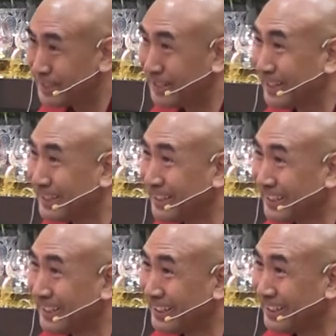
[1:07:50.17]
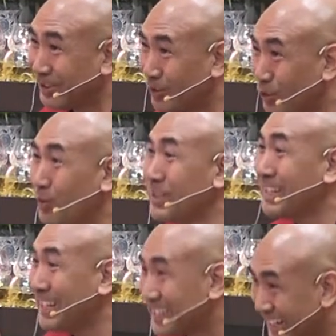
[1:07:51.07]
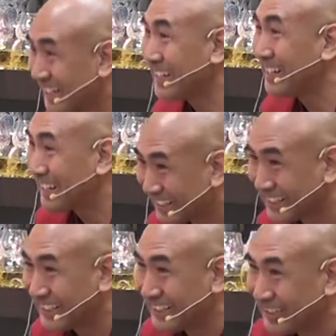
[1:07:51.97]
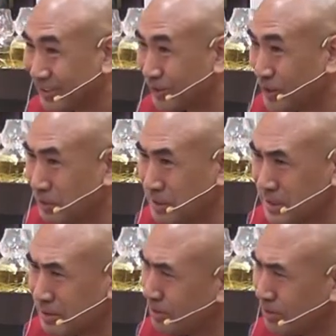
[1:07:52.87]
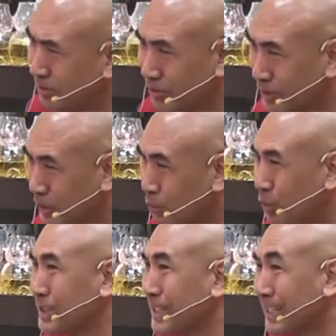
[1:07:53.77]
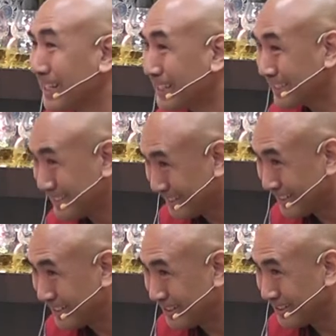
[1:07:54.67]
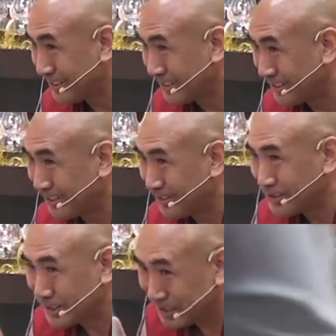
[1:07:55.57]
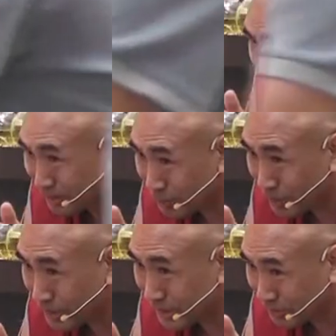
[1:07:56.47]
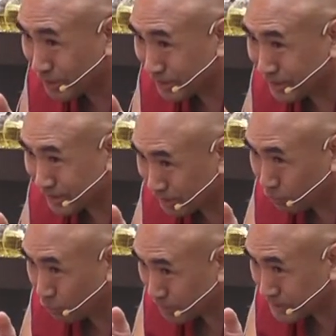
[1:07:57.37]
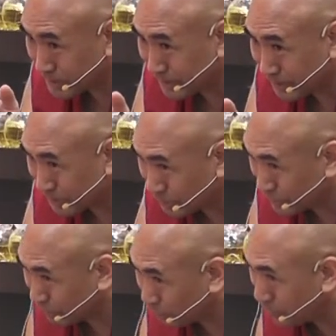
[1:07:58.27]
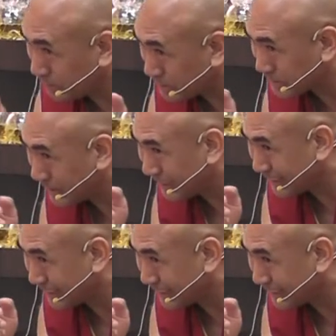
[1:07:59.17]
always said like that, right? You always add again and again. You never say, no, she won't say like that, right? You say, yeah, you are right. He always said like, she always